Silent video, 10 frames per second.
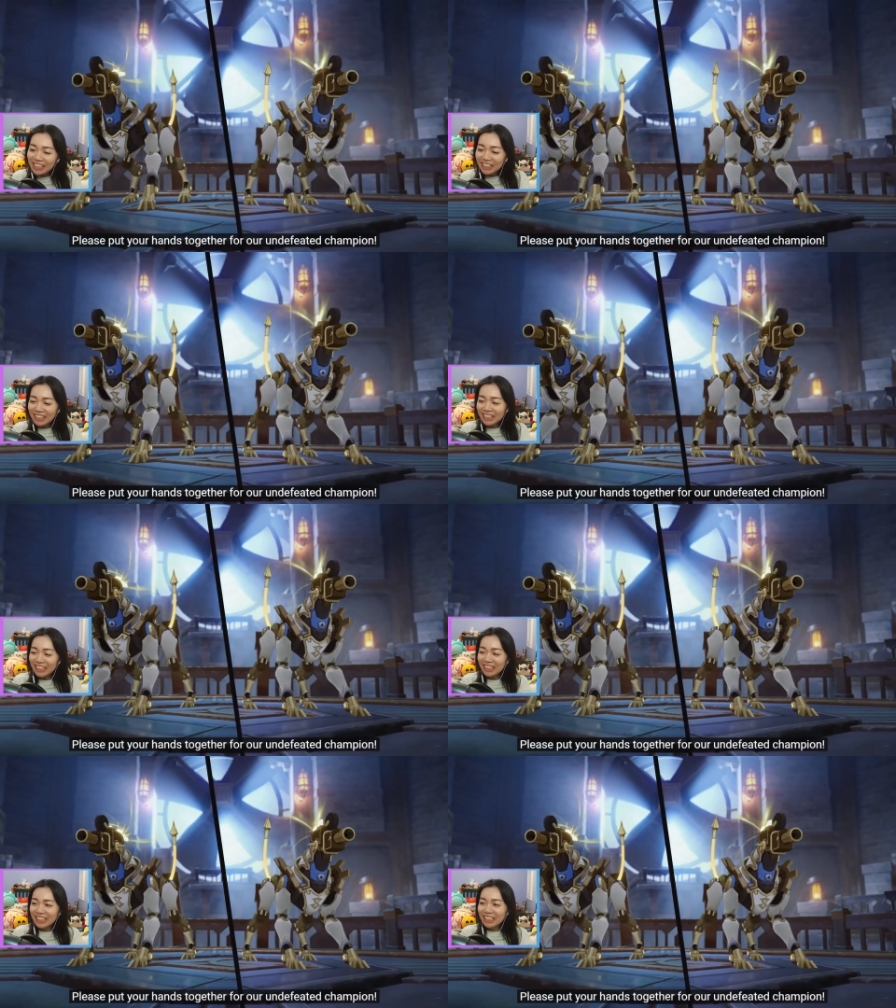
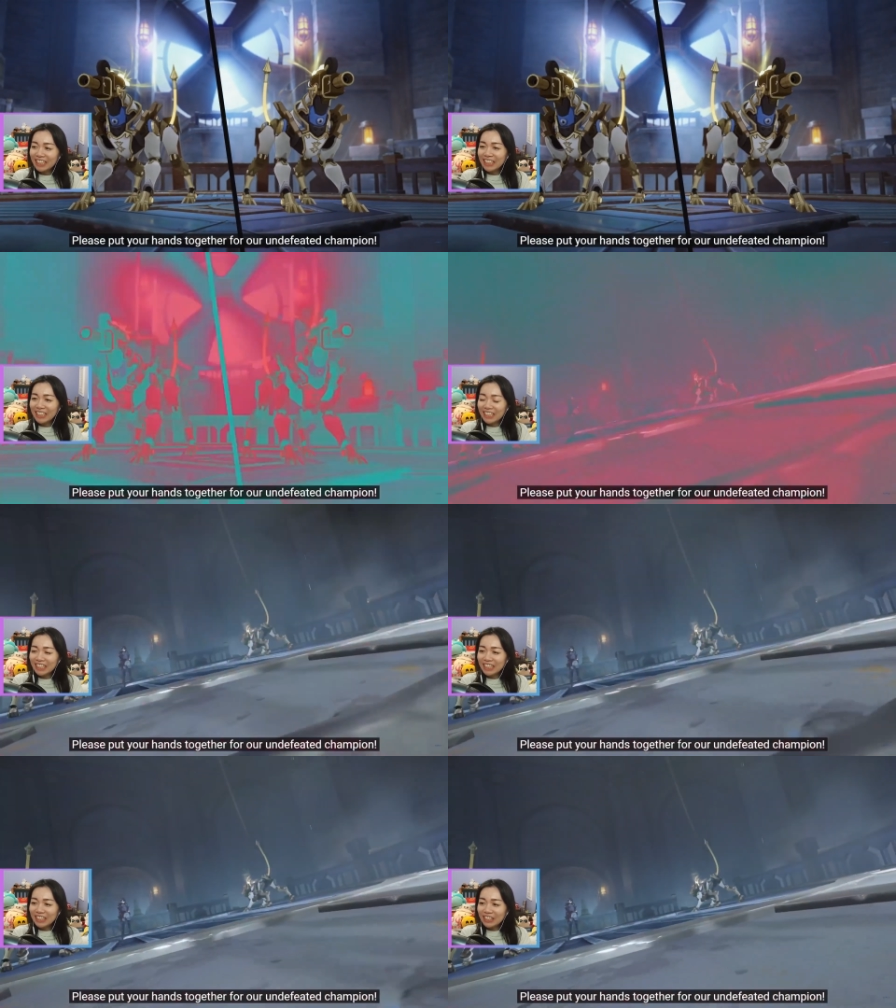
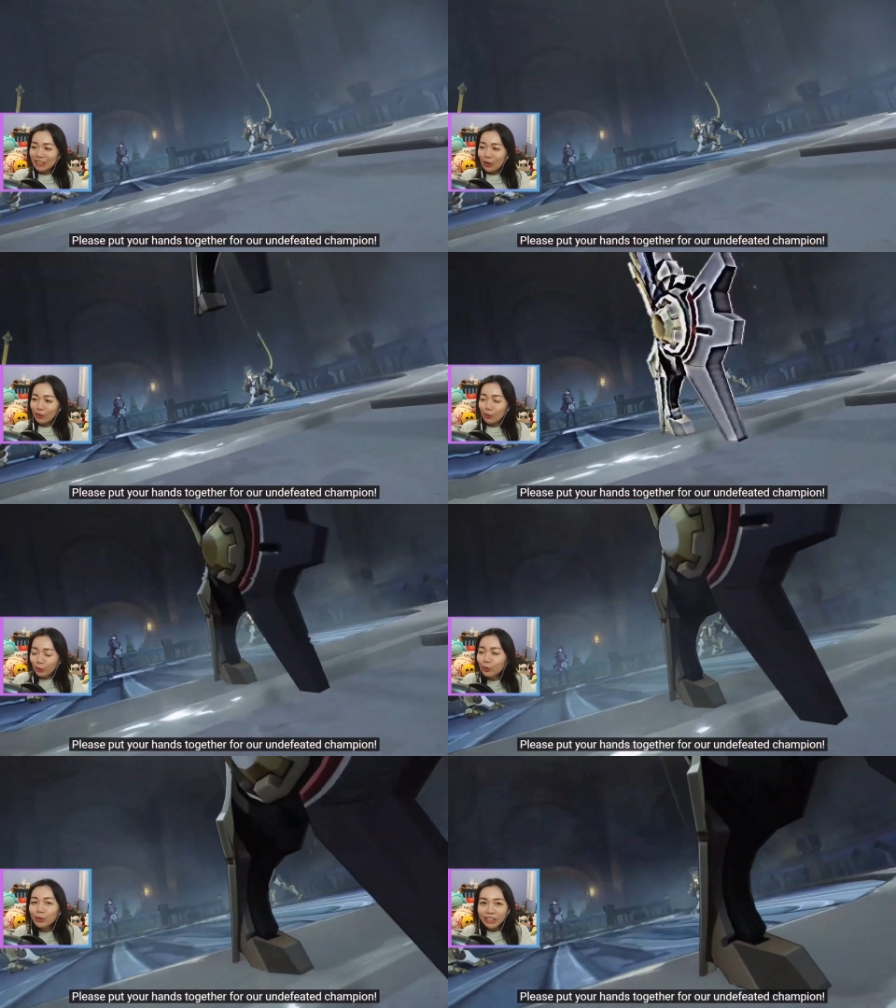Please Yo,
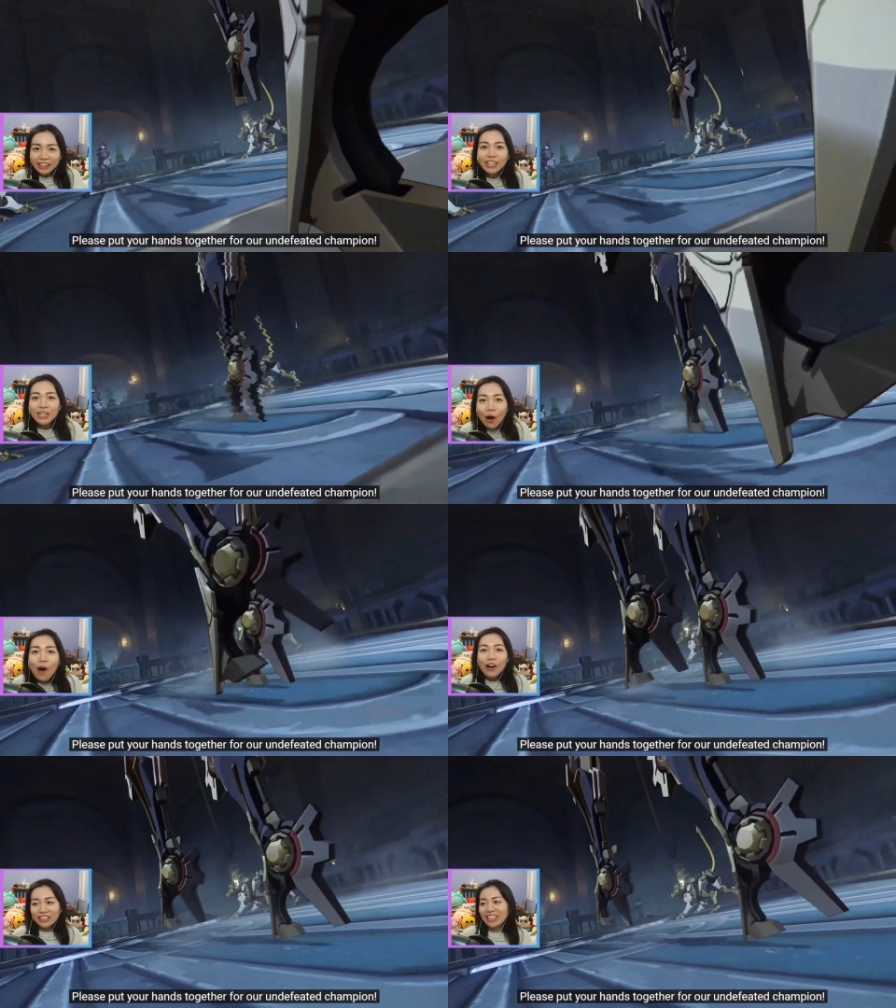who let the
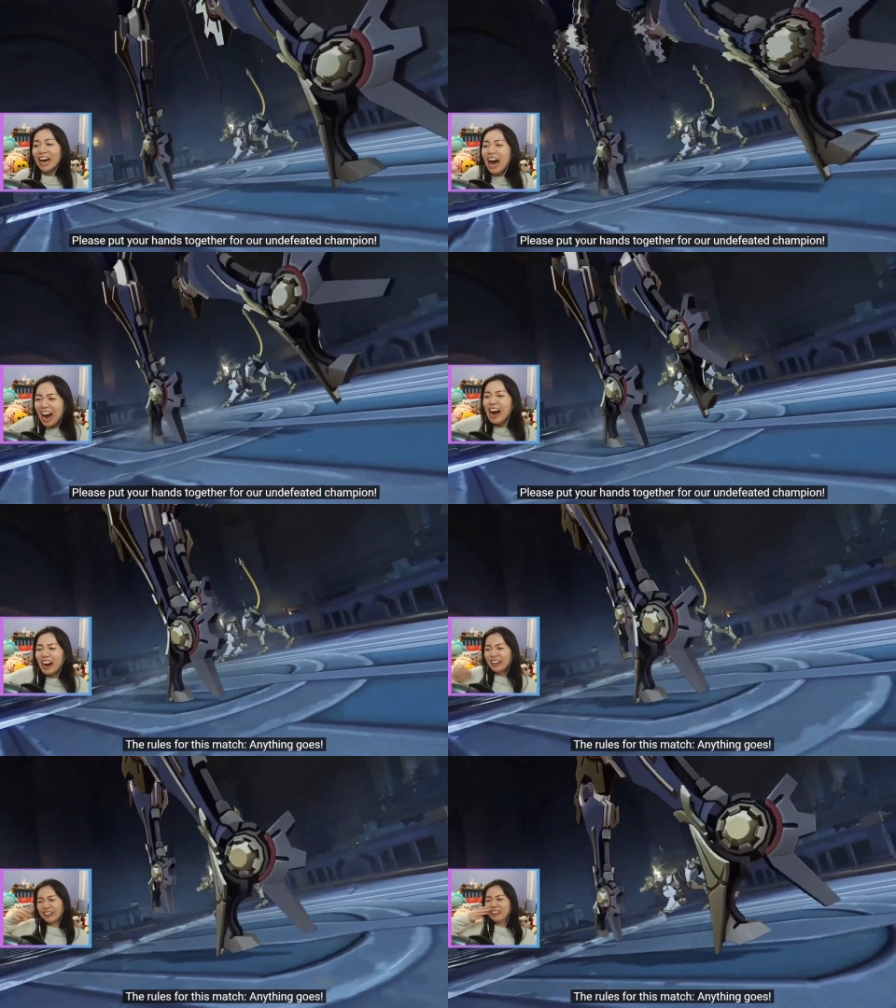dogs out?
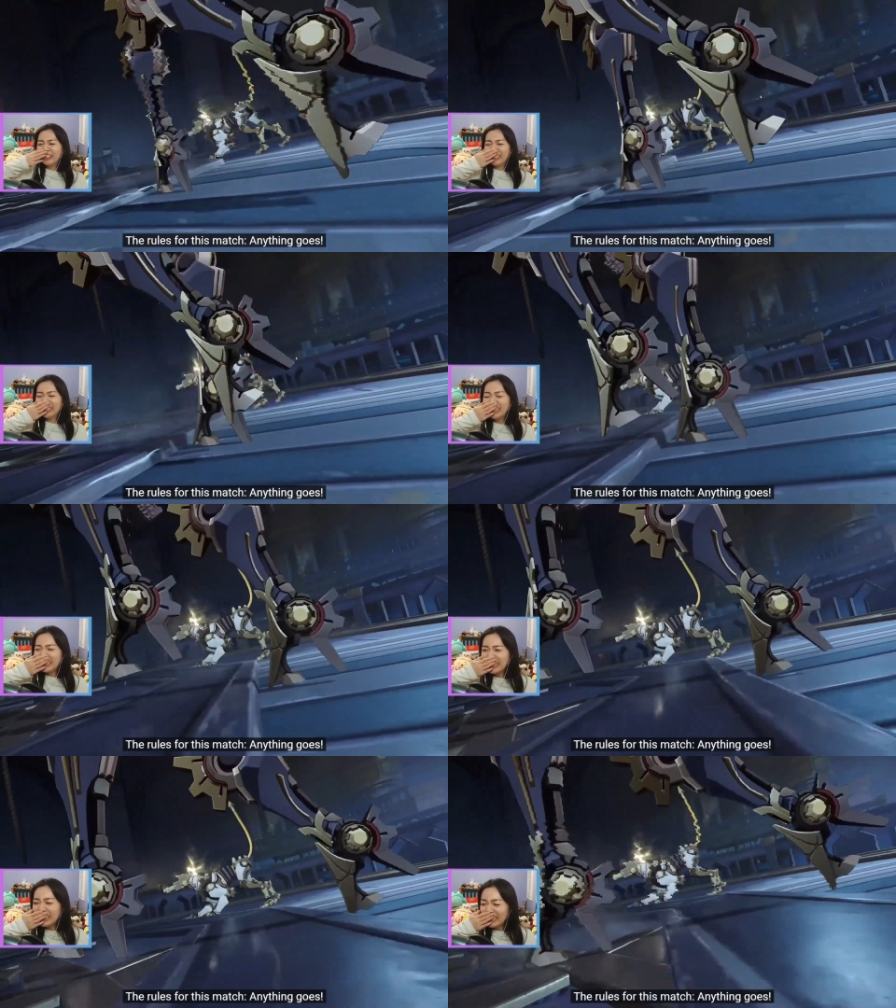the rules for
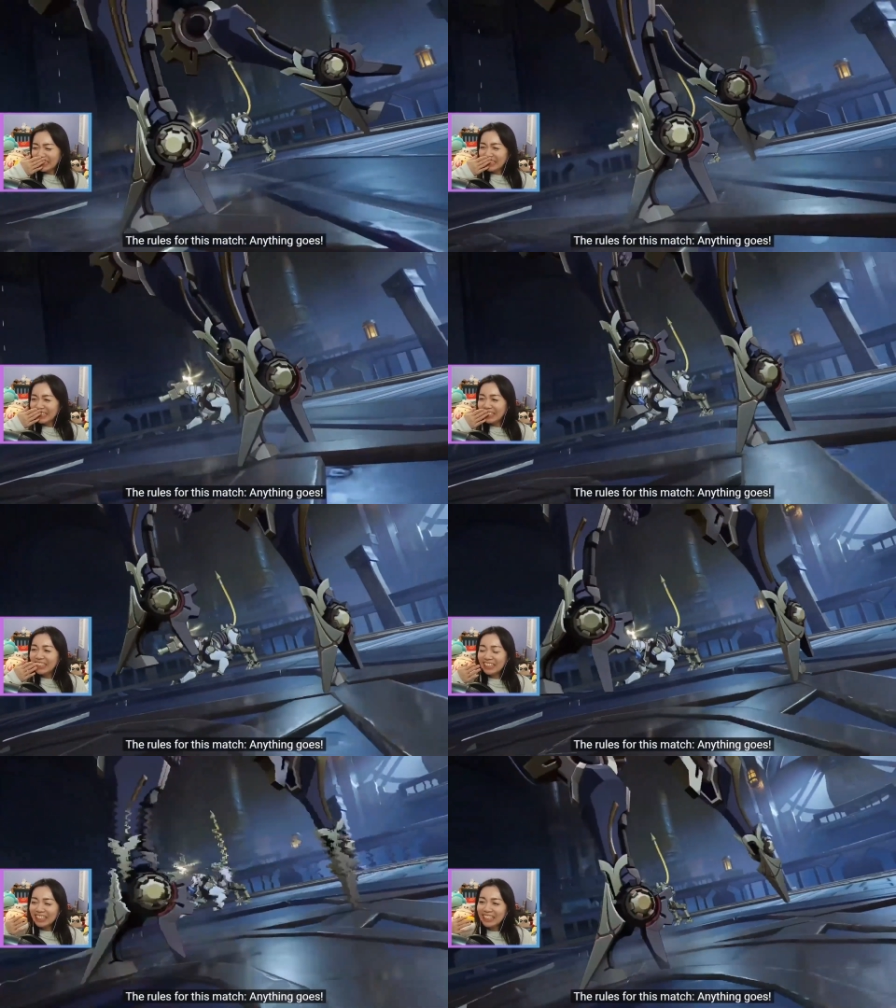this match,
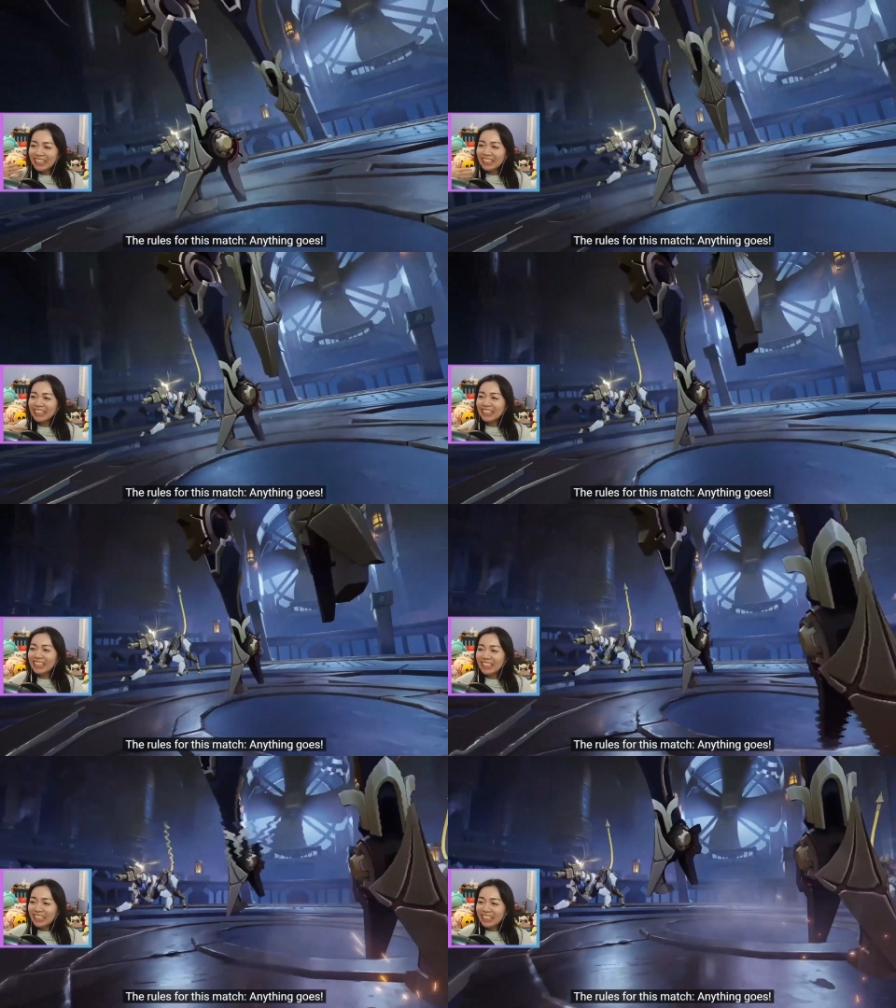anything
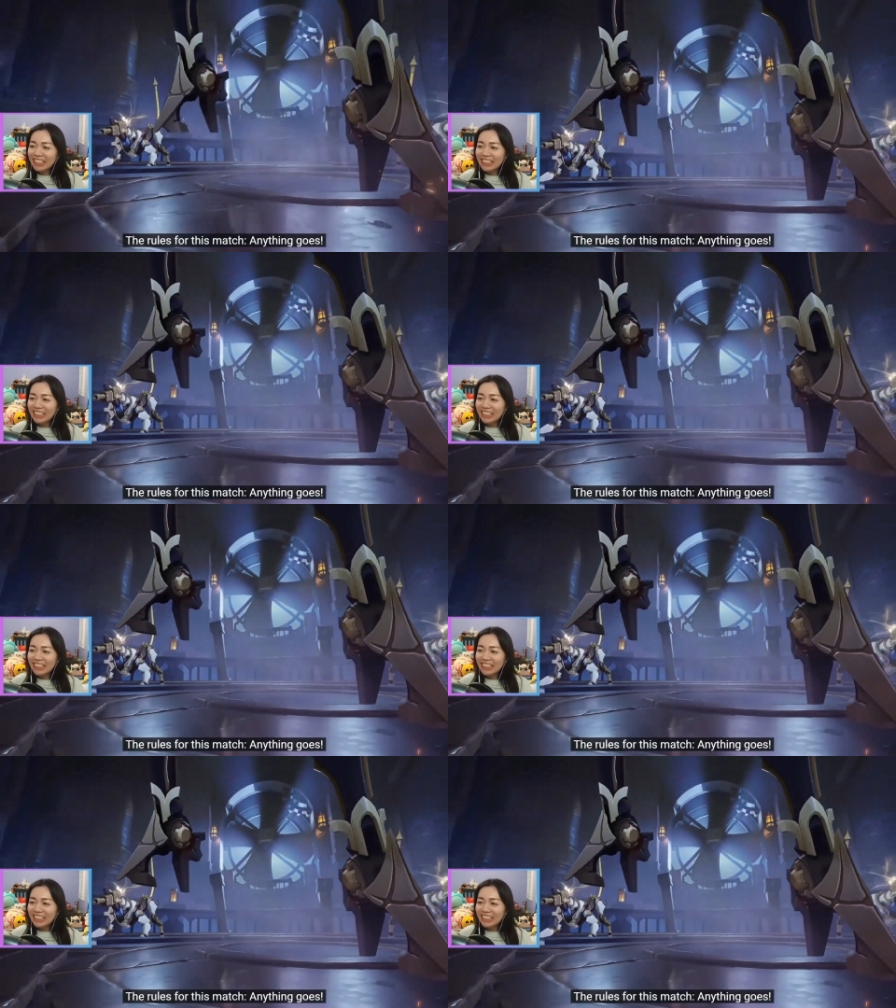goes.